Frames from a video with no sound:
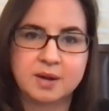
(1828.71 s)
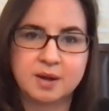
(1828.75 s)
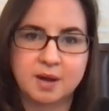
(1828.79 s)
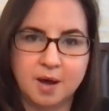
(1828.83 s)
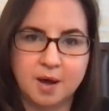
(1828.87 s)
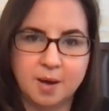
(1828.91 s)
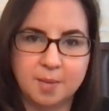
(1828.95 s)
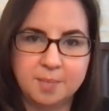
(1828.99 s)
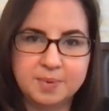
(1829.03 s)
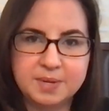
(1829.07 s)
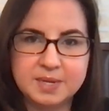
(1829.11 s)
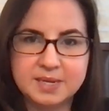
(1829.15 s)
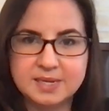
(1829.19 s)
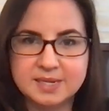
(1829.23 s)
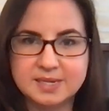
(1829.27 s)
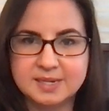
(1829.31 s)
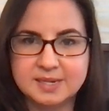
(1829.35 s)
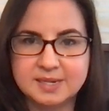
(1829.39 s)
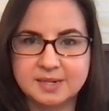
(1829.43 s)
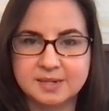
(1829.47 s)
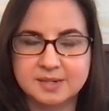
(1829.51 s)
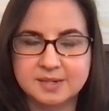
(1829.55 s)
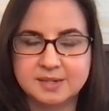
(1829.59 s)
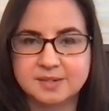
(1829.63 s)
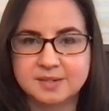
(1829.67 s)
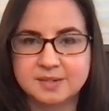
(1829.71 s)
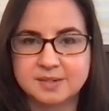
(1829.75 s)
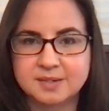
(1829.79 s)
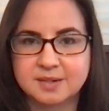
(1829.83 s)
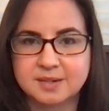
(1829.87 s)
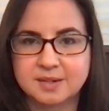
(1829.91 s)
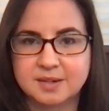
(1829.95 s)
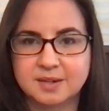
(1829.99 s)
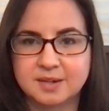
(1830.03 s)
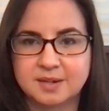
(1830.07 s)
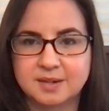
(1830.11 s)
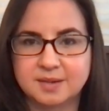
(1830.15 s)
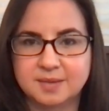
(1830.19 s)
I'll be in
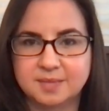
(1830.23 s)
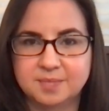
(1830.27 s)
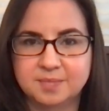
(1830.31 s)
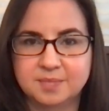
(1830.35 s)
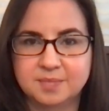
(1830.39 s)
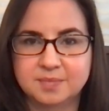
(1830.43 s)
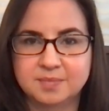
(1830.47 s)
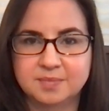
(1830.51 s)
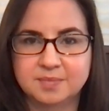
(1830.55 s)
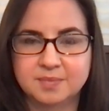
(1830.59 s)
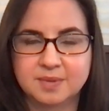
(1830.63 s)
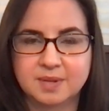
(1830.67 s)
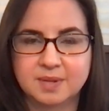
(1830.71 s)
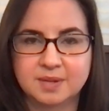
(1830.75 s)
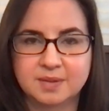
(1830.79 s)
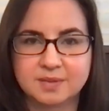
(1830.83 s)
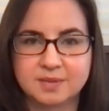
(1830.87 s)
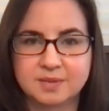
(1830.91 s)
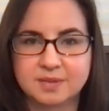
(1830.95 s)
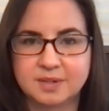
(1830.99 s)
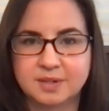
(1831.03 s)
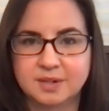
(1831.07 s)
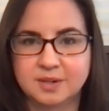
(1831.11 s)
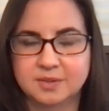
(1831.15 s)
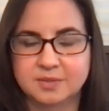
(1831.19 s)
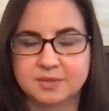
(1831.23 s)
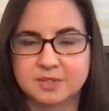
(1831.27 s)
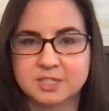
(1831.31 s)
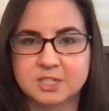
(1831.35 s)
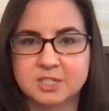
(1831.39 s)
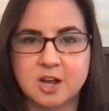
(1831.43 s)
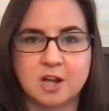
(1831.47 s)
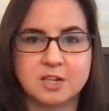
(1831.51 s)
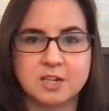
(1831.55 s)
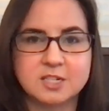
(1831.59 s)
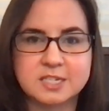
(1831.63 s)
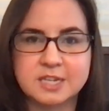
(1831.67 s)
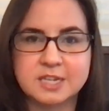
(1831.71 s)

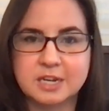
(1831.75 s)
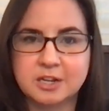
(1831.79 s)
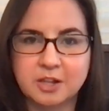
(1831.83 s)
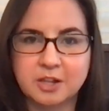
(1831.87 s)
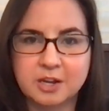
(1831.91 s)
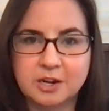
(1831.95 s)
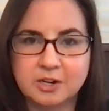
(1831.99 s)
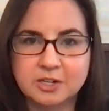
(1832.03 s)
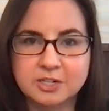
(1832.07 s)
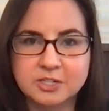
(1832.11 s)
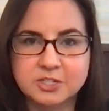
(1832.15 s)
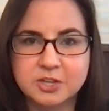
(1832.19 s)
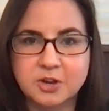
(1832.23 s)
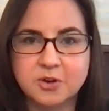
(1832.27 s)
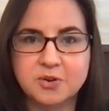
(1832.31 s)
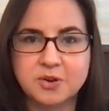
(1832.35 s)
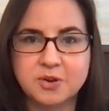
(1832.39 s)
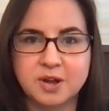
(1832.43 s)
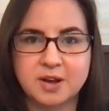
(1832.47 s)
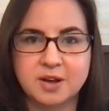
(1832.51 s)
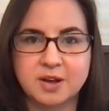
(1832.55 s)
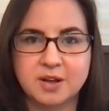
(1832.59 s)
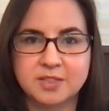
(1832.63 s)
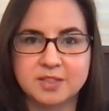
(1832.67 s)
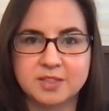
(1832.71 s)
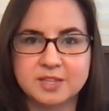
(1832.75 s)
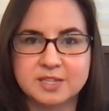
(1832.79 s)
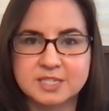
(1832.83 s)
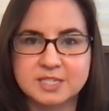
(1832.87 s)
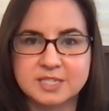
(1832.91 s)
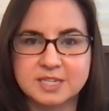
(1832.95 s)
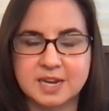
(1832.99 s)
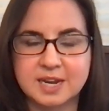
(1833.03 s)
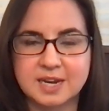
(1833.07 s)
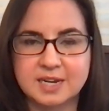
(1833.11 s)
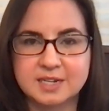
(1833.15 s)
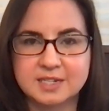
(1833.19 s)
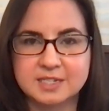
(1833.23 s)
Scottsdale, Arizona on this day.